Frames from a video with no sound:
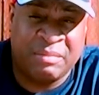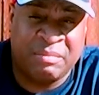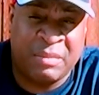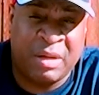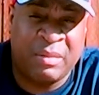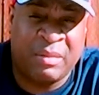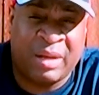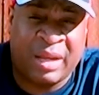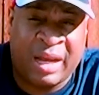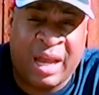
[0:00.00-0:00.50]

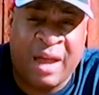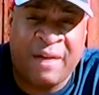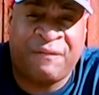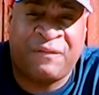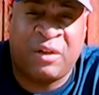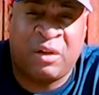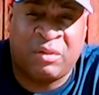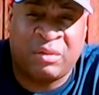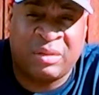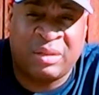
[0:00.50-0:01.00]
maybe like I
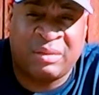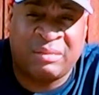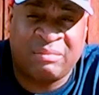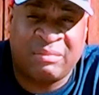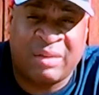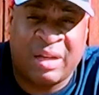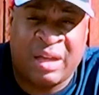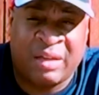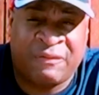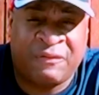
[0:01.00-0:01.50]
felt
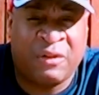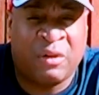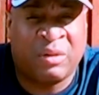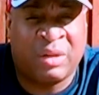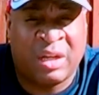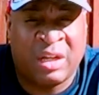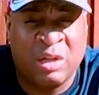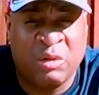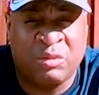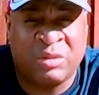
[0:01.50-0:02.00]

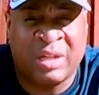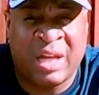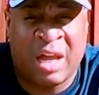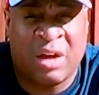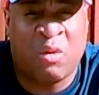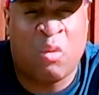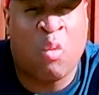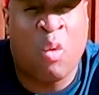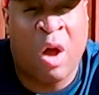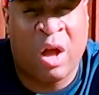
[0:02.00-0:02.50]
that he was
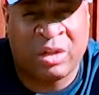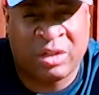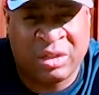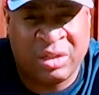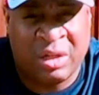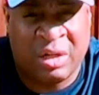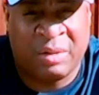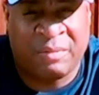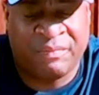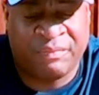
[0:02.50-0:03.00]
kind of
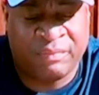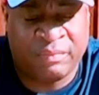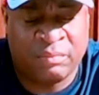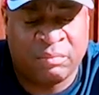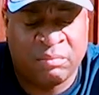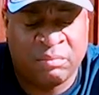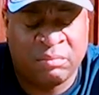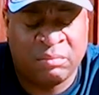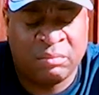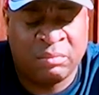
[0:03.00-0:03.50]
washed up.
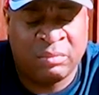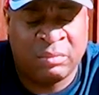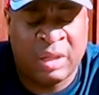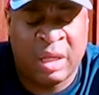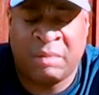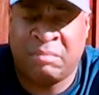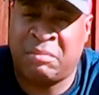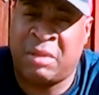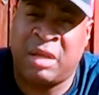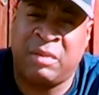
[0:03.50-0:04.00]

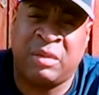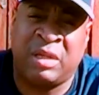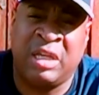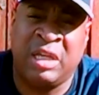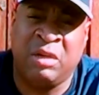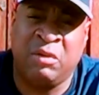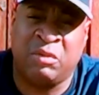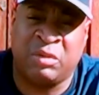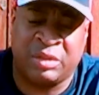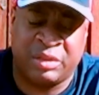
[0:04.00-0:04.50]
That maybe
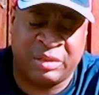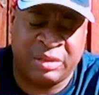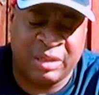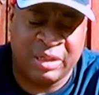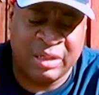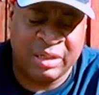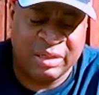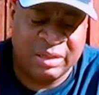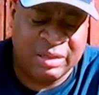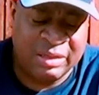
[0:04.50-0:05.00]
he was
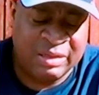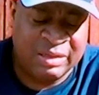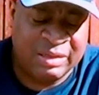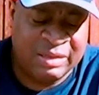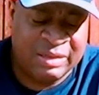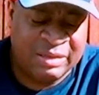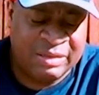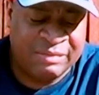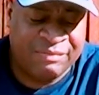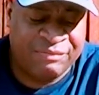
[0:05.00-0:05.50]

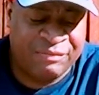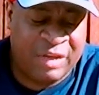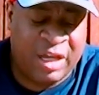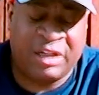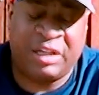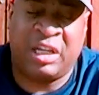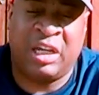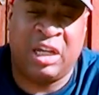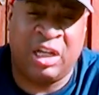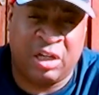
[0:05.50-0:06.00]

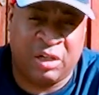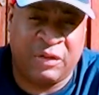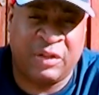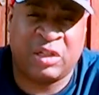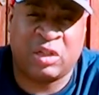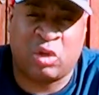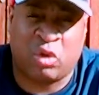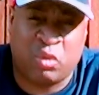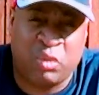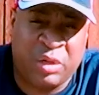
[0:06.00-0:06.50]
at the end of
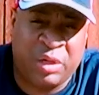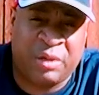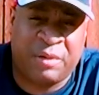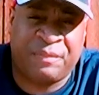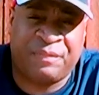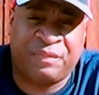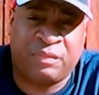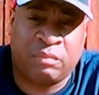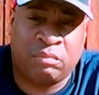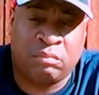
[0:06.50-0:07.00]
his career.
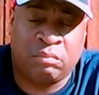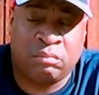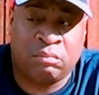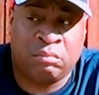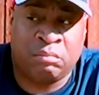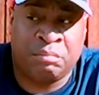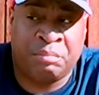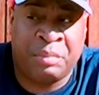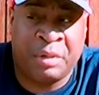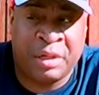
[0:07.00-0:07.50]

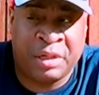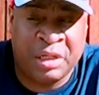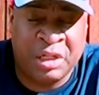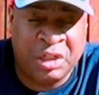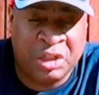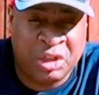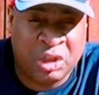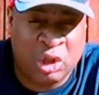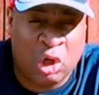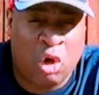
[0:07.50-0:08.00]
But
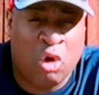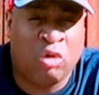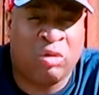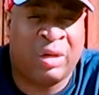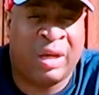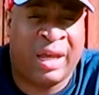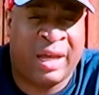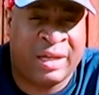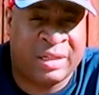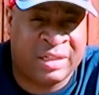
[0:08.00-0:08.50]
he
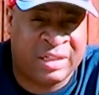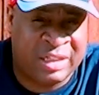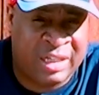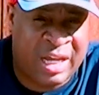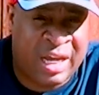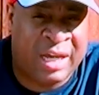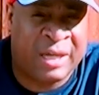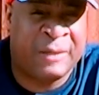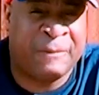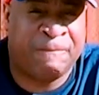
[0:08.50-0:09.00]
showed last
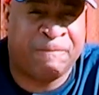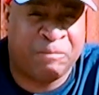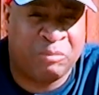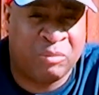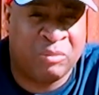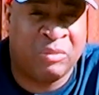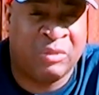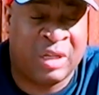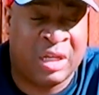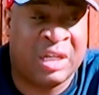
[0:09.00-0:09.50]
night
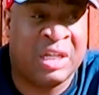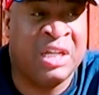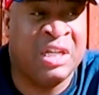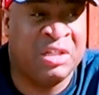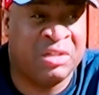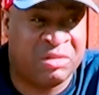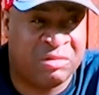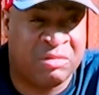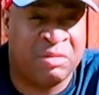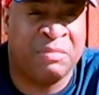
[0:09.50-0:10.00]

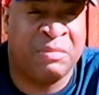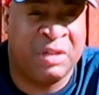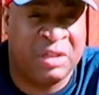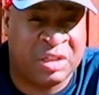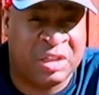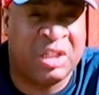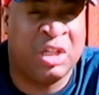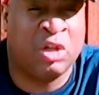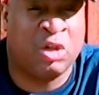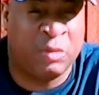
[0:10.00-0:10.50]
that he's
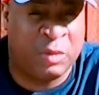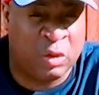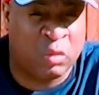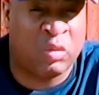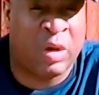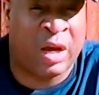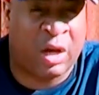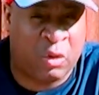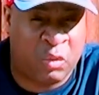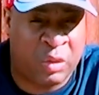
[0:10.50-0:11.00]
still to be
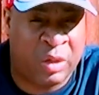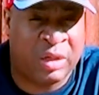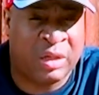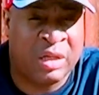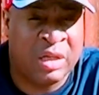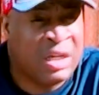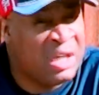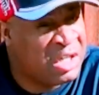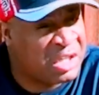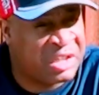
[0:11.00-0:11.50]
reckoned
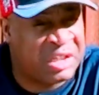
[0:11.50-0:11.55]
with.